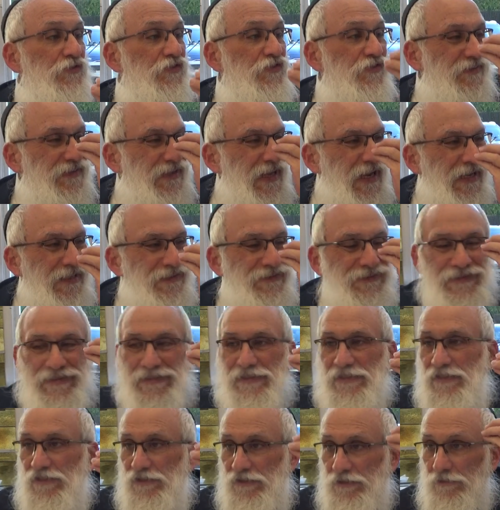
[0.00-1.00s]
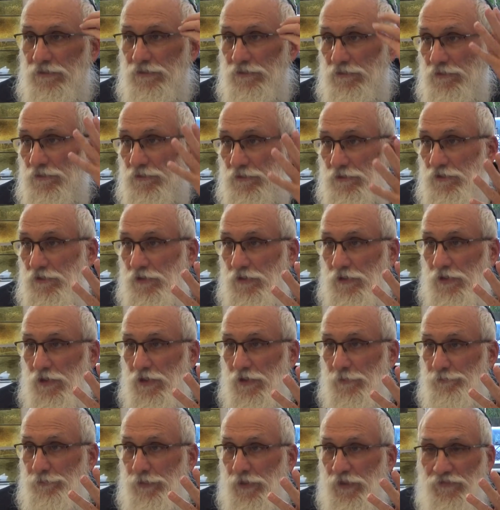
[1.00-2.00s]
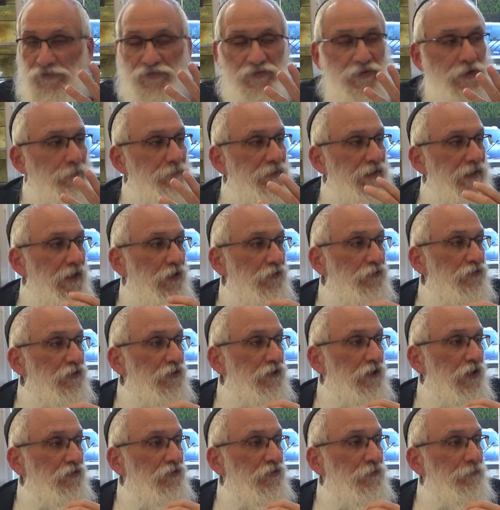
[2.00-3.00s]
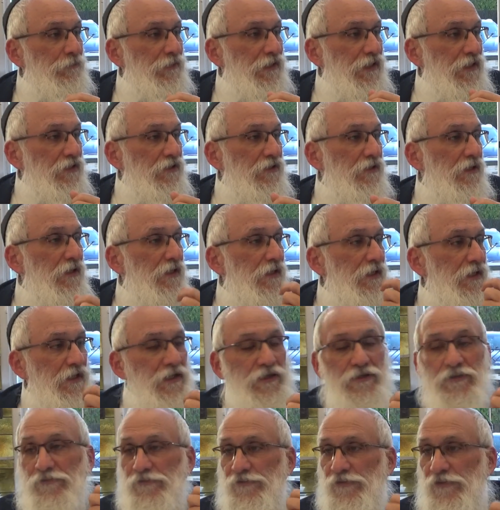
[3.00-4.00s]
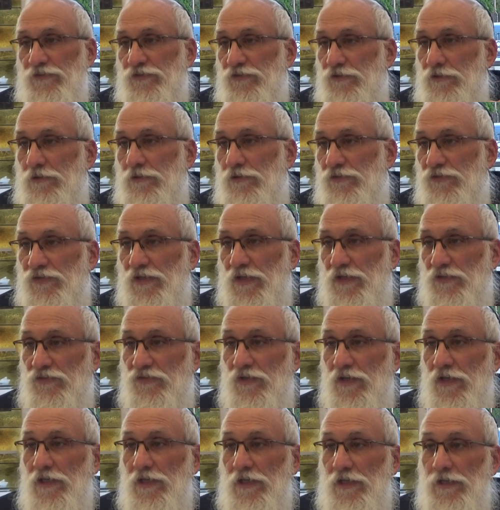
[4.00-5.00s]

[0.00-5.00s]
standing above somebody else, it doesn't mean in a physical sense.